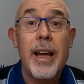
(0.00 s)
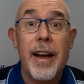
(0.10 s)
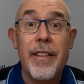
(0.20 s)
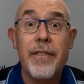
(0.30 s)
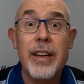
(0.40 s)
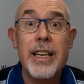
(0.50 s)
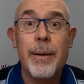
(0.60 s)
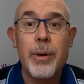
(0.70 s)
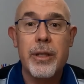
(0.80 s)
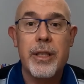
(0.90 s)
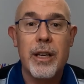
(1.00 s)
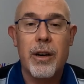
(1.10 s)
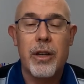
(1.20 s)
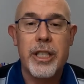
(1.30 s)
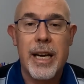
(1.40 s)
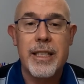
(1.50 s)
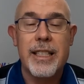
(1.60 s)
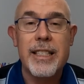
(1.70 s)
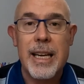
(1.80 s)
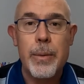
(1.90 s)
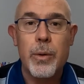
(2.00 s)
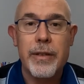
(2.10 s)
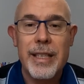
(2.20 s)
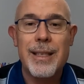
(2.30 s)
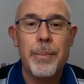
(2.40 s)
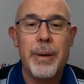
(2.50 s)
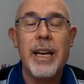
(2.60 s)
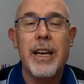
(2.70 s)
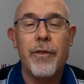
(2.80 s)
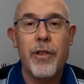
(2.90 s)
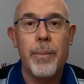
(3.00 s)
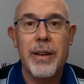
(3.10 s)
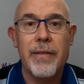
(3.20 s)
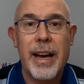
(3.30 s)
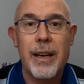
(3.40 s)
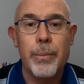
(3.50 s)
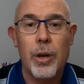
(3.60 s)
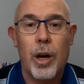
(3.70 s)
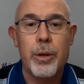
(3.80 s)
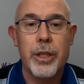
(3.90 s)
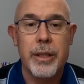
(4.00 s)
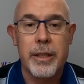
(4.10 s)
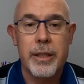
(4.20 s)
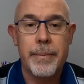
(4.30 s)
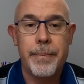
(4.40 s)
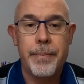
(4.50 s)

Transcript: and the VW Synchro chassis seemed to have disappeared from the available options.